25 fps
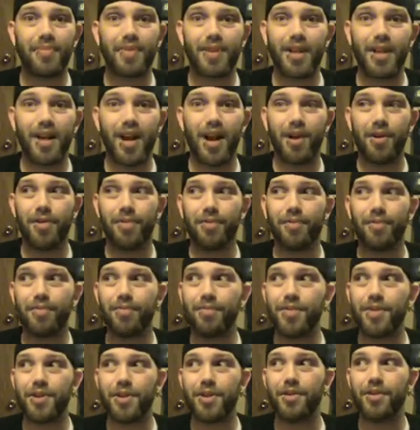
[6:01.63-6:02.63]
you know,
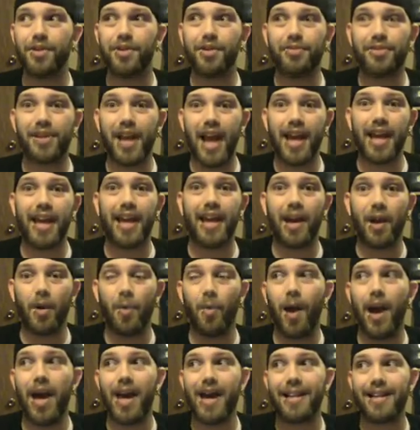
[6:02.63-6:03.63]
you're taking
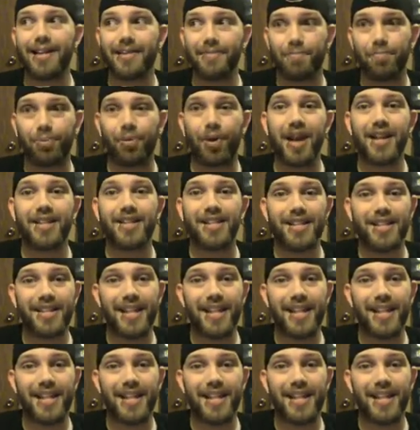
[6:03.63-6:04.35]
away precious